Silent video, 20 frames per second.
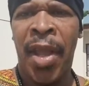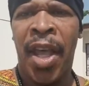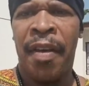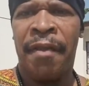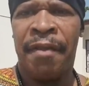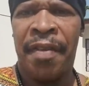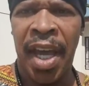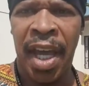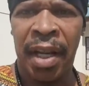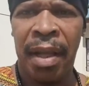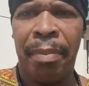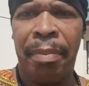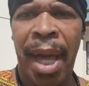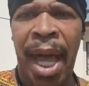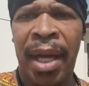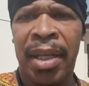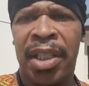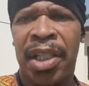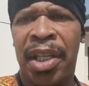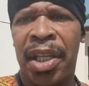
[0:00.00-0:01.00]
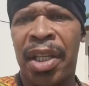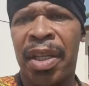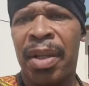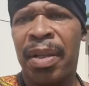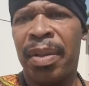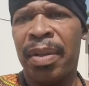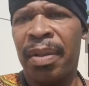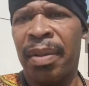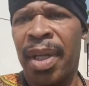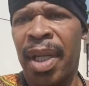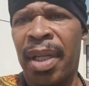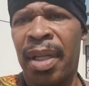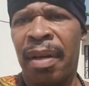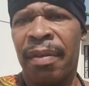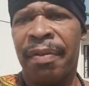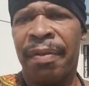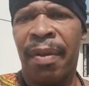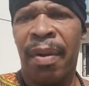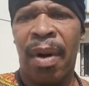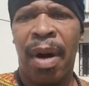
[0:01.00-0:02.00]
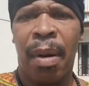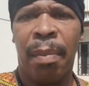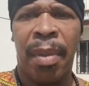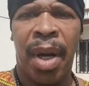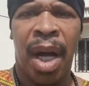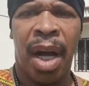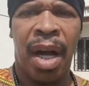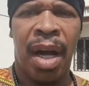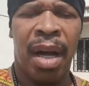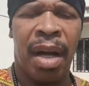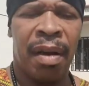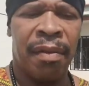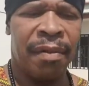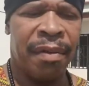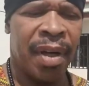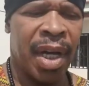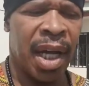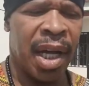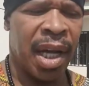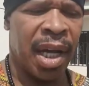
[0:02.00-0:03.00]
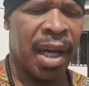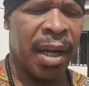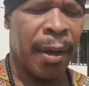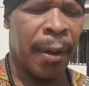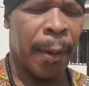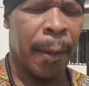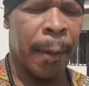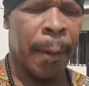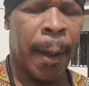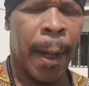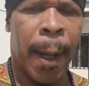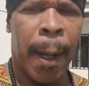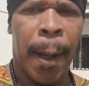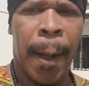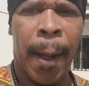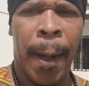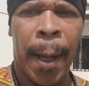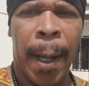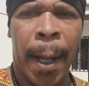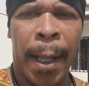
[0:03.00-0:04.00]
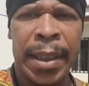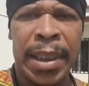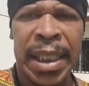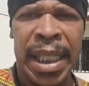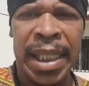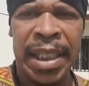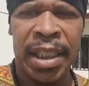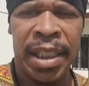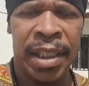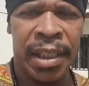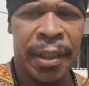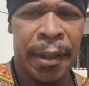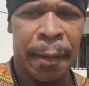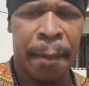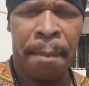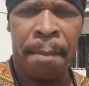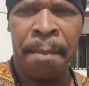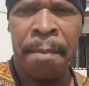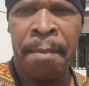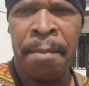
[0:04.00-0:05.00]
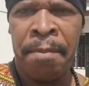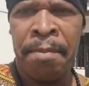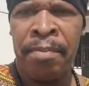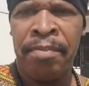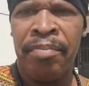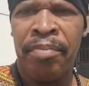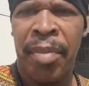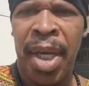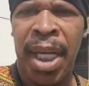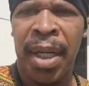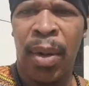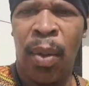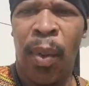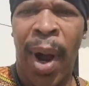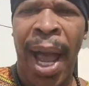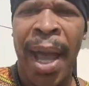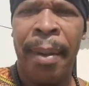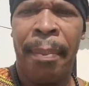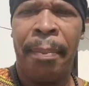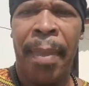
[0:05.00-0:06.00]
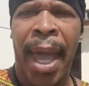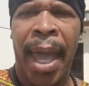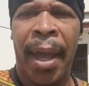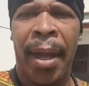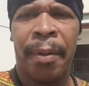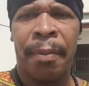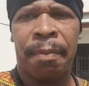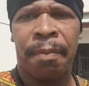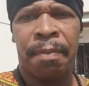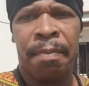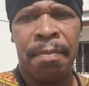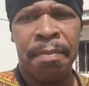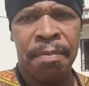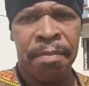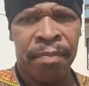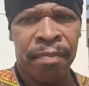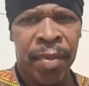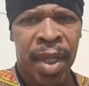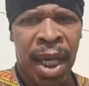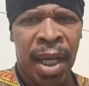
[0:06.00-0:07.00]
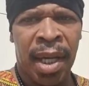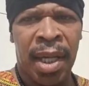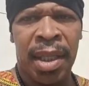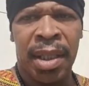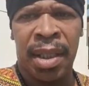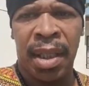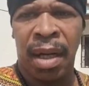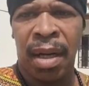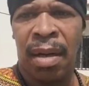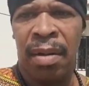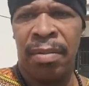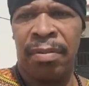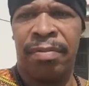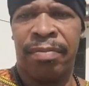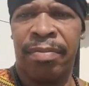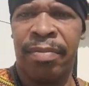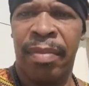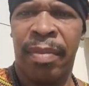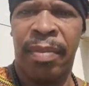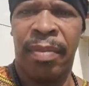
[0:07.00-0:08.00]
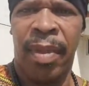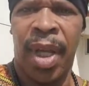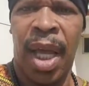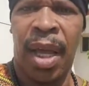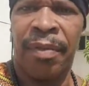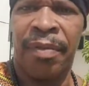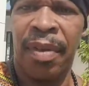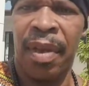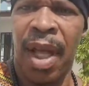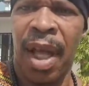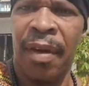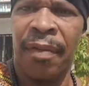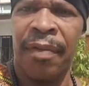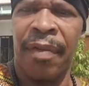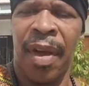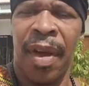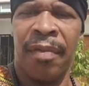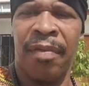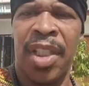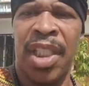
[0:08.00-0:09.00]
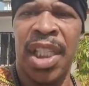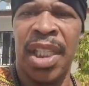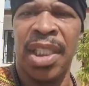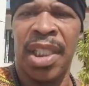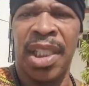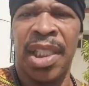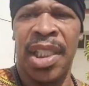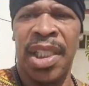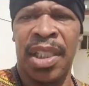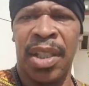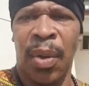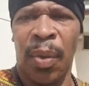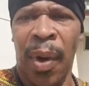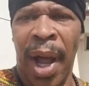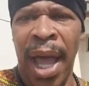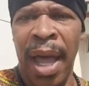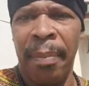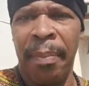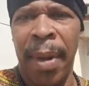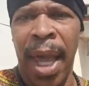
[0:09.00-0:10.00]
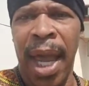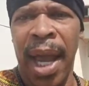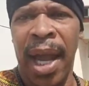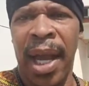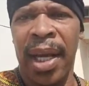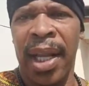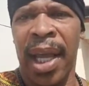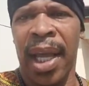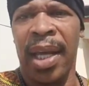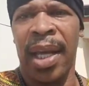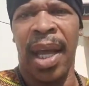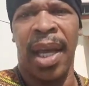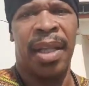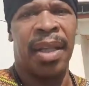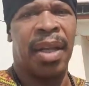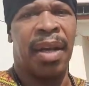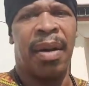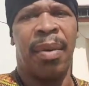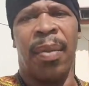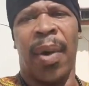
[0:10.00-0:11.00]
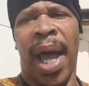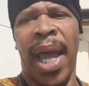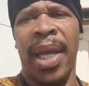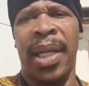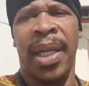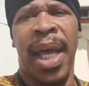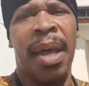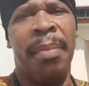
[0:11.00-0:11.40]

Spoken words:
fed it back to you in the form of Jesus being a white man. So If Jesus is a white man and they're white, they